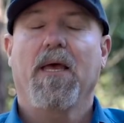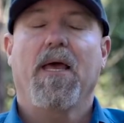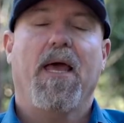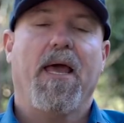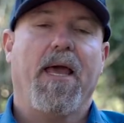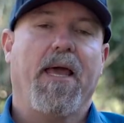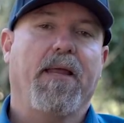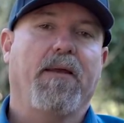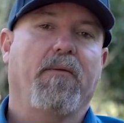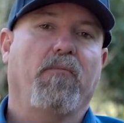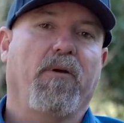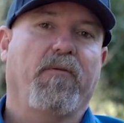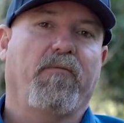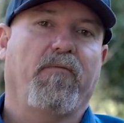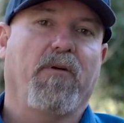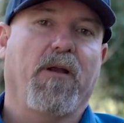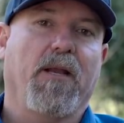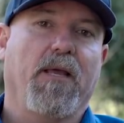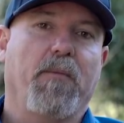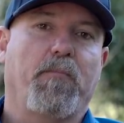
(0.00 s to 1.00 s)
and we've
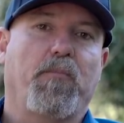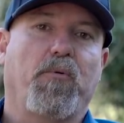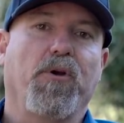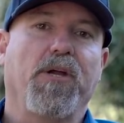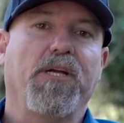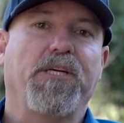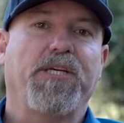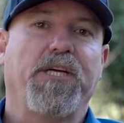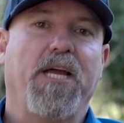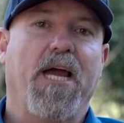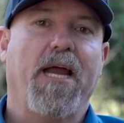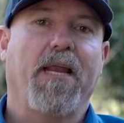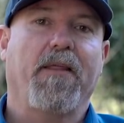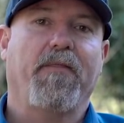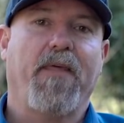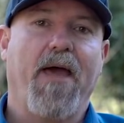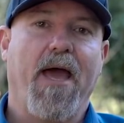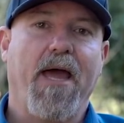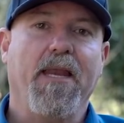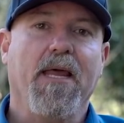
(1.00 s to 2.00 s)
really appreciated
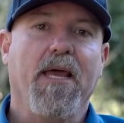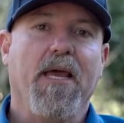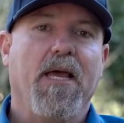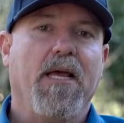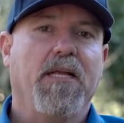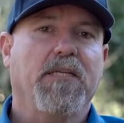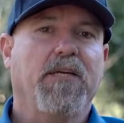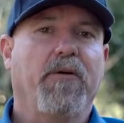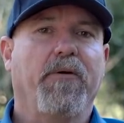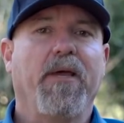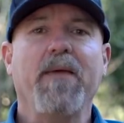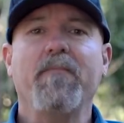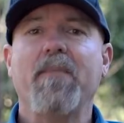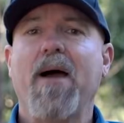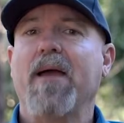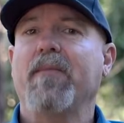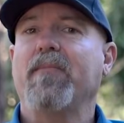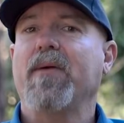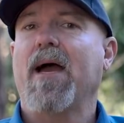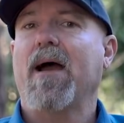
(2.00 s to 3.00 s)
that. And so he
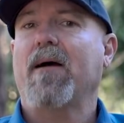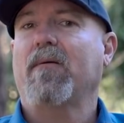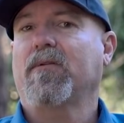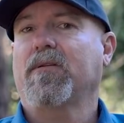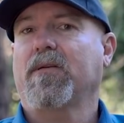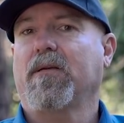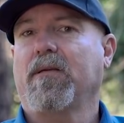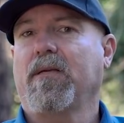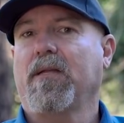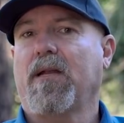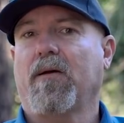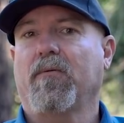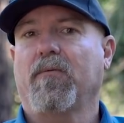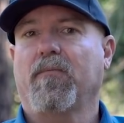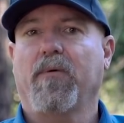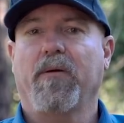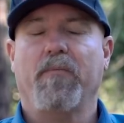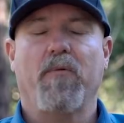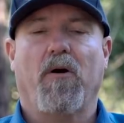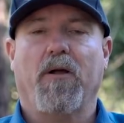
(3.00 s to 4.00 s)
may be able to,
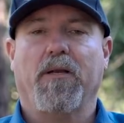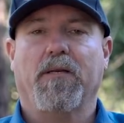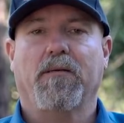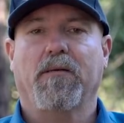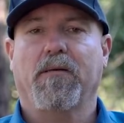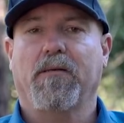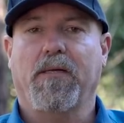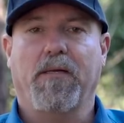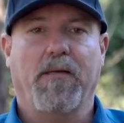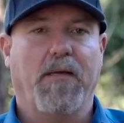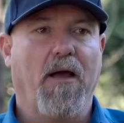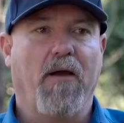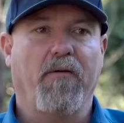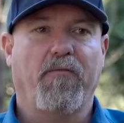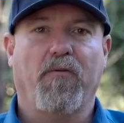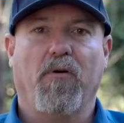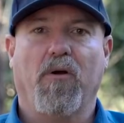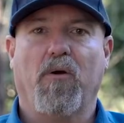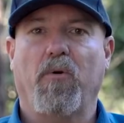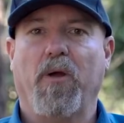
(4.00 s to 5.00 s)
we might go
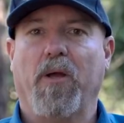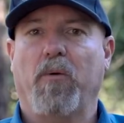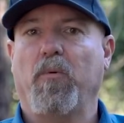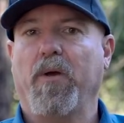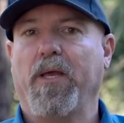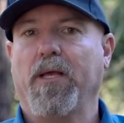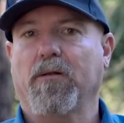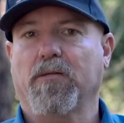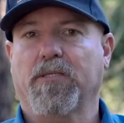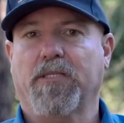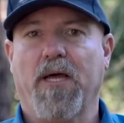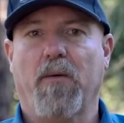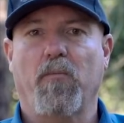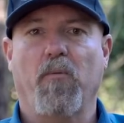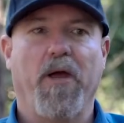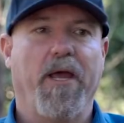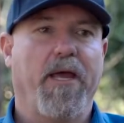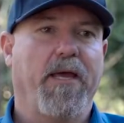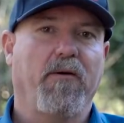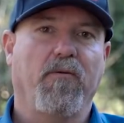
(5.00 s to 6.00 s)
for a quick wheel
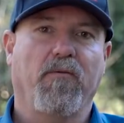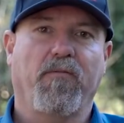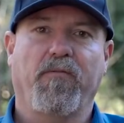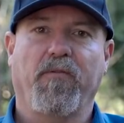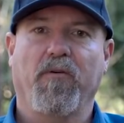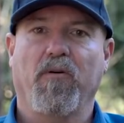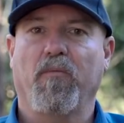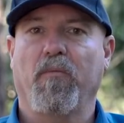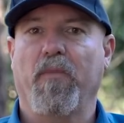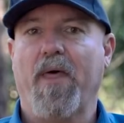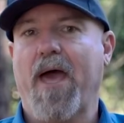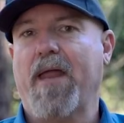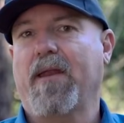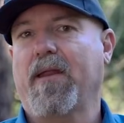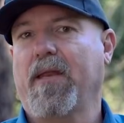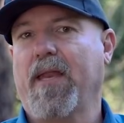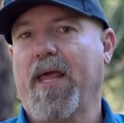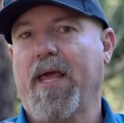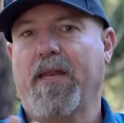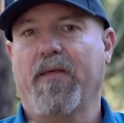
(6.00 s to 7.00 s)
somewhere, he'll film that
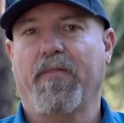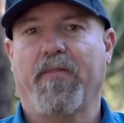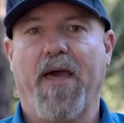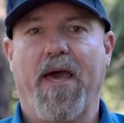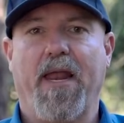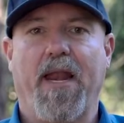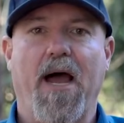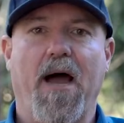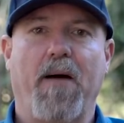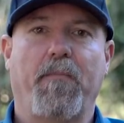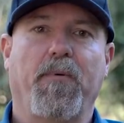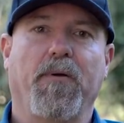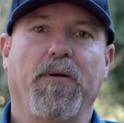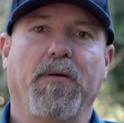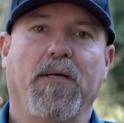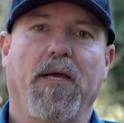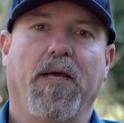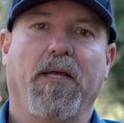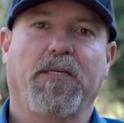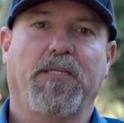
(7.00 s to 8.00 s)
and edit that up
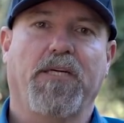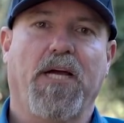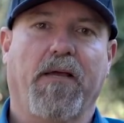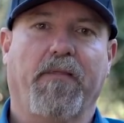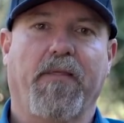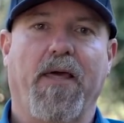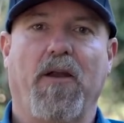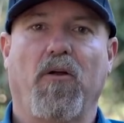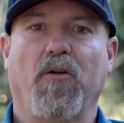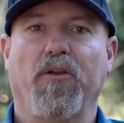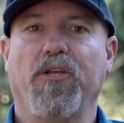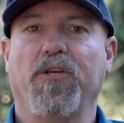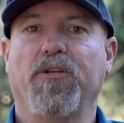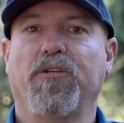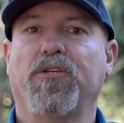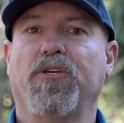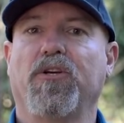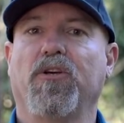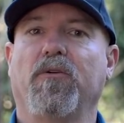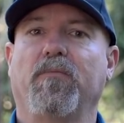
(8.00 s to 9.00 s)
and chuck that on
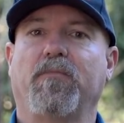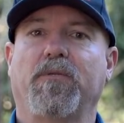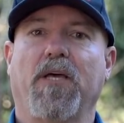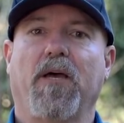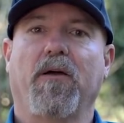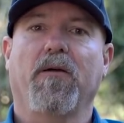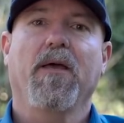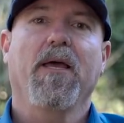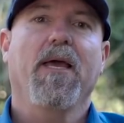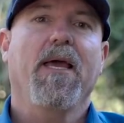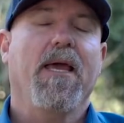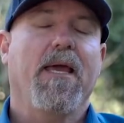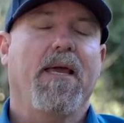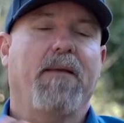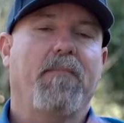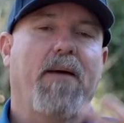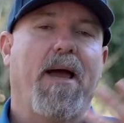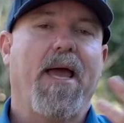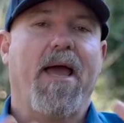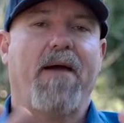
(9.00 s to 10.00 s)
YouTube. So
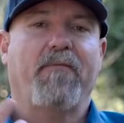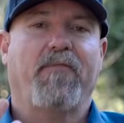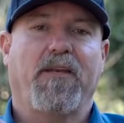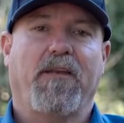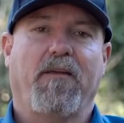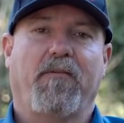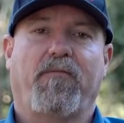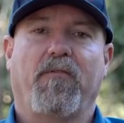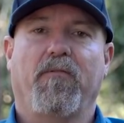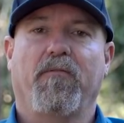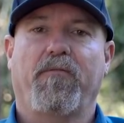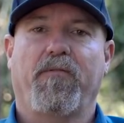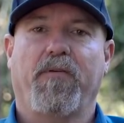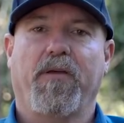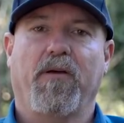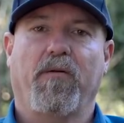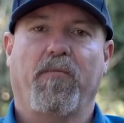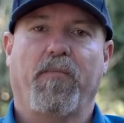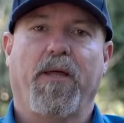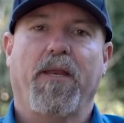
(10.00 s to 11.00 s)
it may have a different
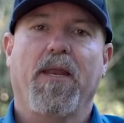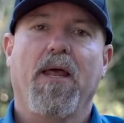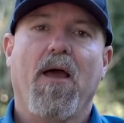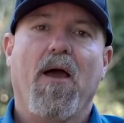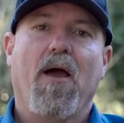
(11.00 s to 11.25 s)
feel, but